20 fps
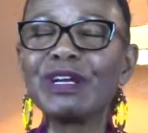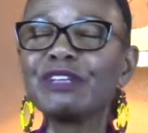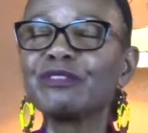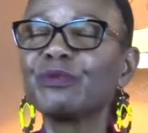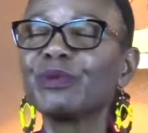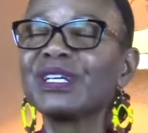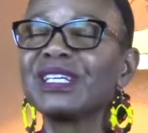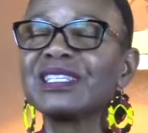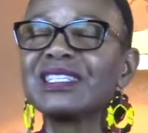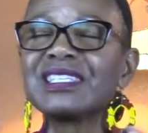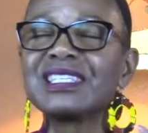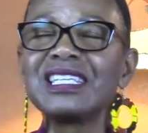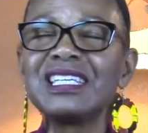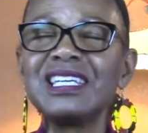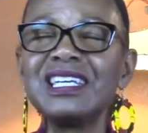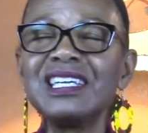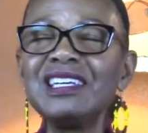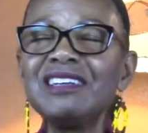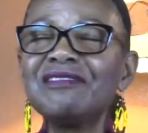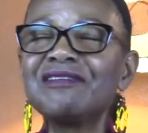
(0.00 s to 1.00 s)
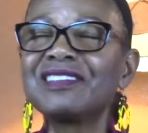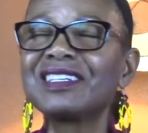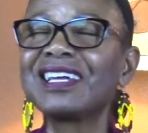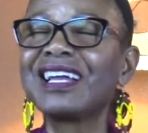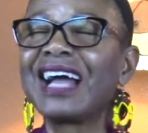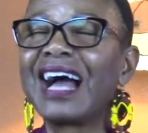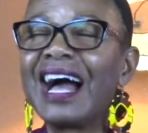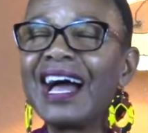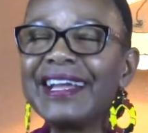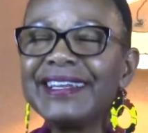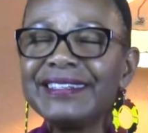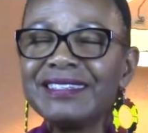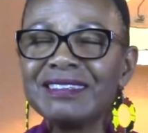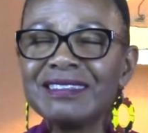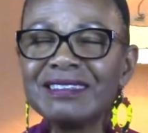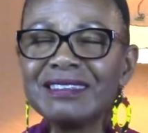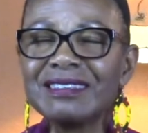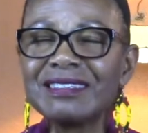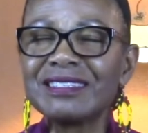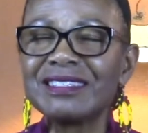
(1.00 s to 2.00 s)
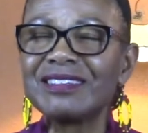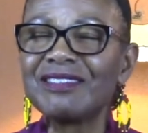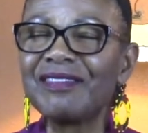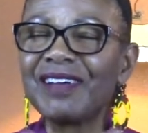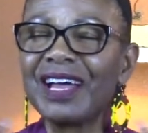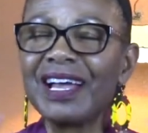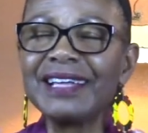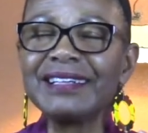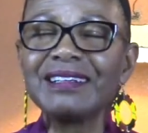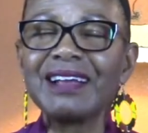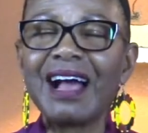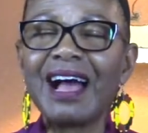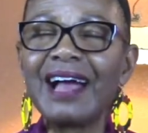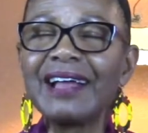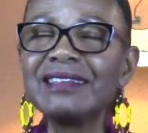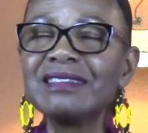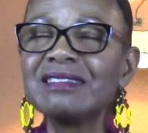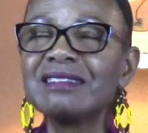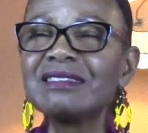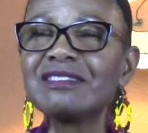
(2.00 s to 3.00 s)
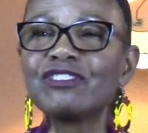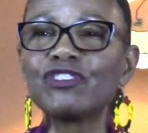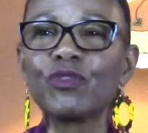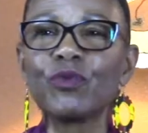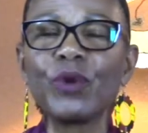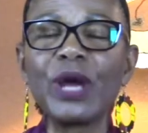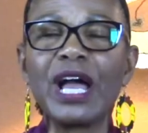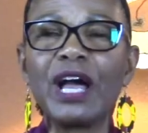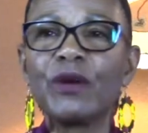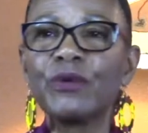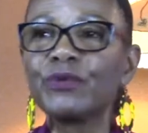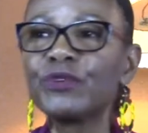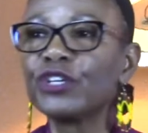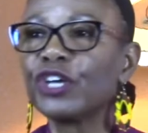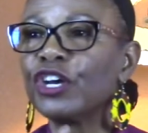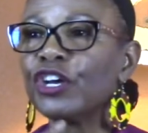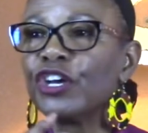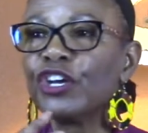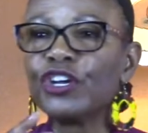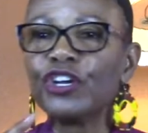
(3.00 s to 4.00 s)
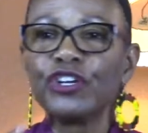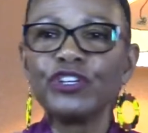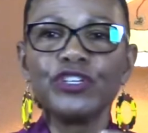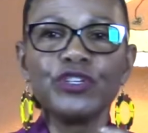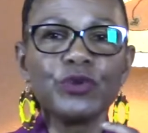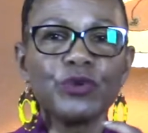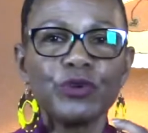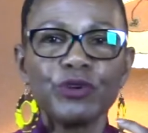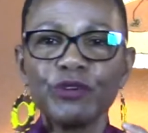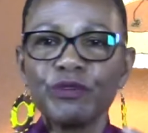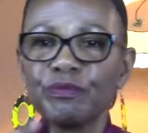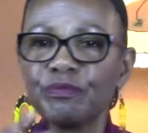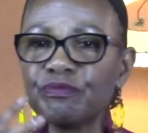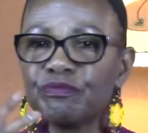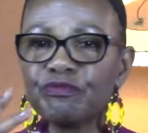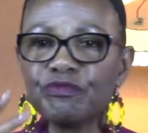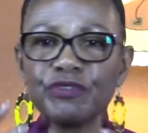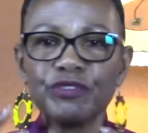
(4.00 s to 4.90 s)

and received guidance, divine guidance around your